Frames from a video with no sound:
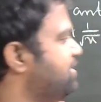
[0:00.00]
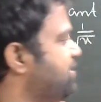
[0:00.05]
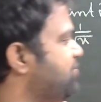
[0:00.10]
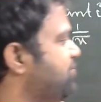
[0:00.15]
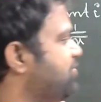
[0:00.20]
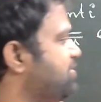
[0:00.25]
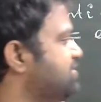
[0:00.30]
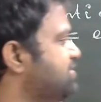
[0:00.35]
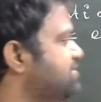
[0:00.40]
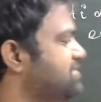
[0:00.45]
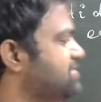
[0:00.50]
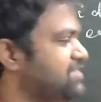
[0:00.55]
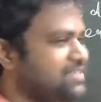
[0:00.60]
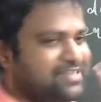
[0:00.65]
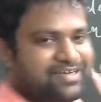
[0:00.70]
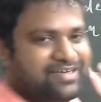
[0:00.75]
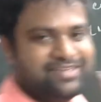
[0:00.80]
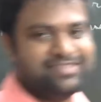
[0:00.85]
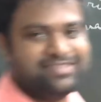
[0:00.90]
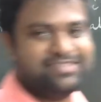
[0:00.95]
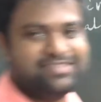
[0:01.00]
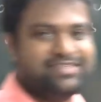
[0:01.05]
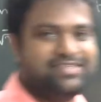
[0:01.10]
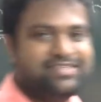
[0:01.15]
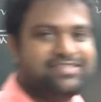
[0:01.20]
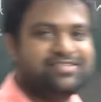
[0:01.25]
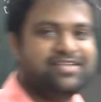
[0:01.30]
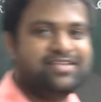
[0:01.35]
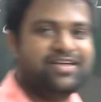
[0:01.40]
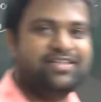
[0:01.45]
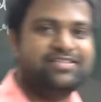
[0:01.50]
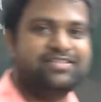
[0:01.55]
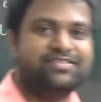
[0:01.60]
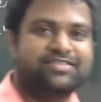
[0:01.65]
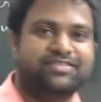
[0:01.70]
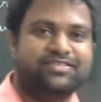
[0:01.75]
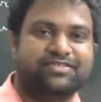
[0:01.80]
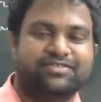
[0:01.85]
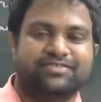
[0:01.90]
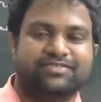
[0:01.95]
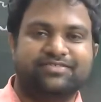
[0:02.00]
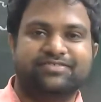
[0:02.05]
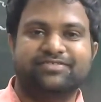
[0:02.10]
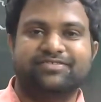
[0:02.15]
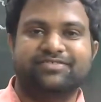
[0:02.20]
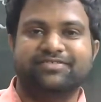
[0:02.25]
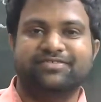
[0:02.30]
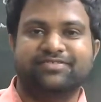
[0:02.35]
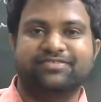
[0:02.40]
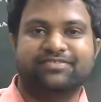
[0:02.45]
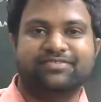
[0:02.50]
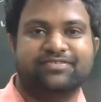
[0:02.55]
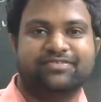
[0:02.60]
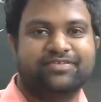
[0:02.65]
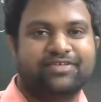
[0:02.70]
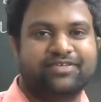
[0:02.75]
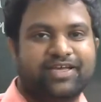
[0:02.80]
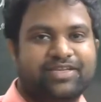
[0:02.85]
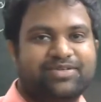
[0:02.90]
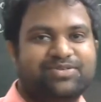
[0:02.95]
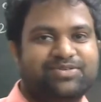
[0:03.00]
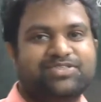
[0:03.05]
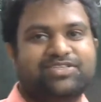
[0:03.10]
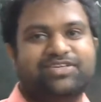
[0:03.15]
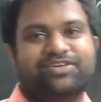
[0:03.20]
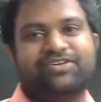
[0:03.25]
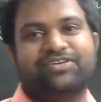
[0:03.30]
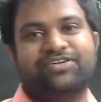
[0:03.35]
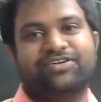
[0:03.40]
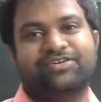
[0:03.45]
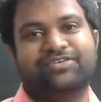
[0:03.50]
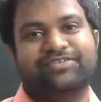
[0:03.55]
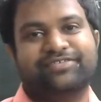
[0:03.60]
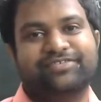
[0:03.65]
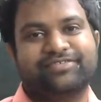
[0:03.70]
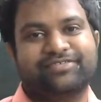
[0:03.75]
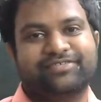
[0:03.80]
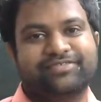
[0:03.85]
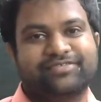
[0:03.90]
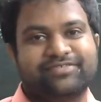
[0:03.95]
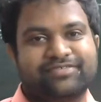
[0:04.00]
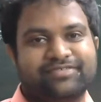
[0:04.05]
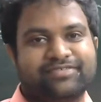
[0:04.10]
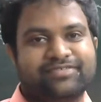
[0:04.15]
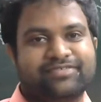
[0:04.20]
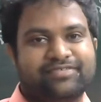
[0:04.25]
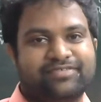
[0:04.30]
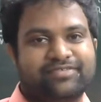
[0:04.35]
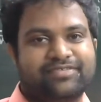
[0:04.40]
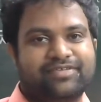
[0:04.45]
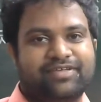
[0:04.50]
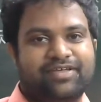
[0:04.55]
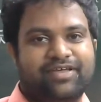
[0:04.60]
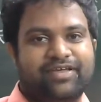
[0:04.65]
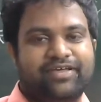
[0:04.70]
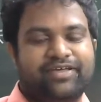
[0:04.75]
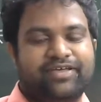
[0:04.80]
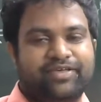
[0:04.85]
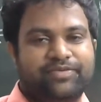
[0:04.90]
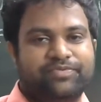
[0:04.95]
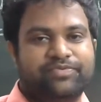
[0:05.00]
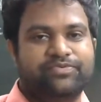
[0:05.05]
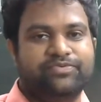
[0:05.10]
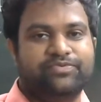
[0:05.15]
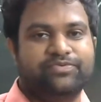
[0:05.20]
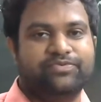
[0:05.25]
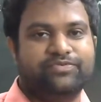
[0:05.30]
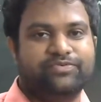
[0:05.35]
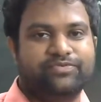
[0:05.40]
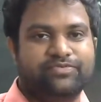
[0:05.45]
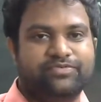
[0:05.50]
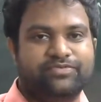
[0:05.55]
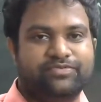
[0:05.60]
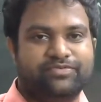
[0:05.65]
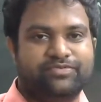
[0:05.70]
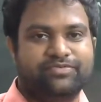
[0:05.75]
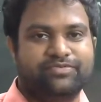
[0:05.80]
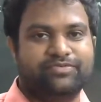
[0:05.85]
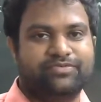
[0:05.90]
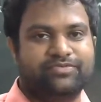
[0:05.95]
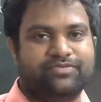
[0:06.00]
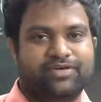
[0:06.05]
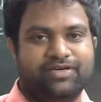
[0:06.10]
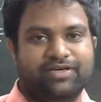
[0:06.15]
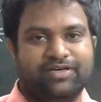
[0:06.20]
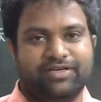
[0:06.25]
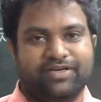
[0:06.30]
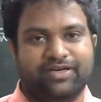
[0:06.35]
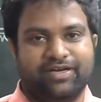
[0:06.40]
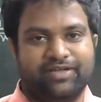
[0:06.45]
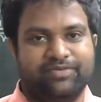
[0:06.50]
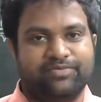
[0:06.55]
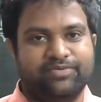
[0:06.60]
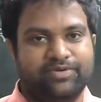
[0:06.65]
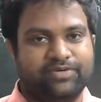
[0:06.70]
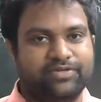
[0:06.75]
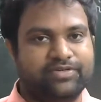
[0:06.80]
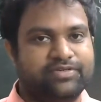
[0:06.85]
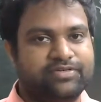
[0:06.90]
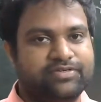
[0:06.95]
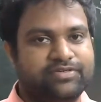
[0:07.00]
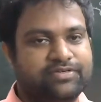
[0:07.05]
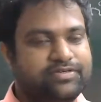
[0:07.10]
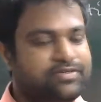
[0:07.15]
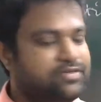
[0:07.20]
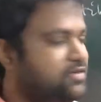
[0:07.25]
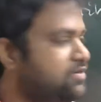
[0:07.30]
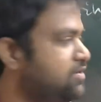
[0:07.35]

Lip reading: you can say that C is the answer. Can you say or not? If you are clever,